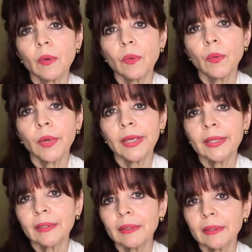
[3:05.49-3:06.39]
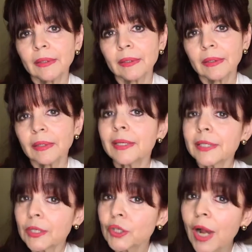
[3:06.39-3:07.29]
When it is
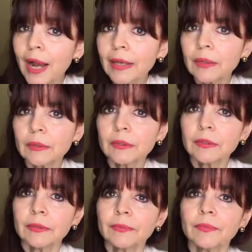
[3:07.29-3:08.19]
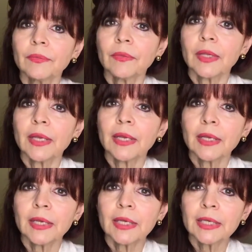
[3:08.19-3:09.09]
a child,
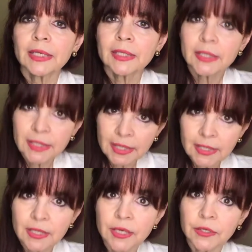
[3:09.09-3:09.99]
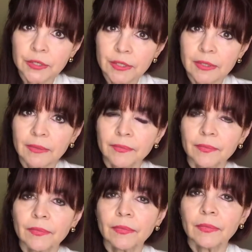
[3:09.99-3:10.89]
6 years.
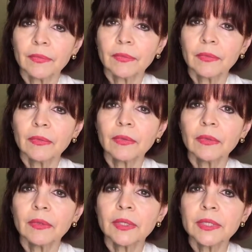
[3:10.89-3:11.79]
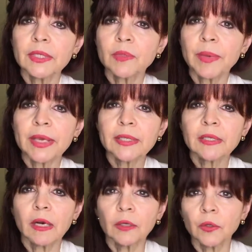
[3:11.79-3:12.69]
This is based
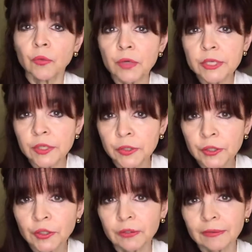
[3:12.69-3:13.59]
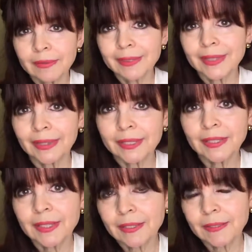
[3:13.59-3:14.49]
on research, on
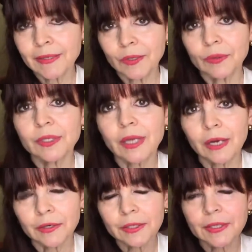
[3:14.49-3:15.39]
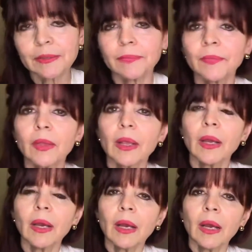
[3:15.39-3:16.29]
statistics, on scholars.
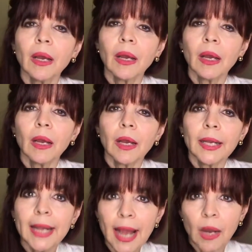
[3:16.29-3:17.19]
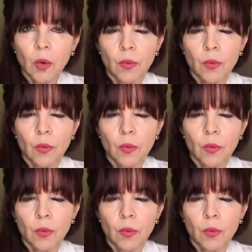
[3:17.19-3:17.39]
Now,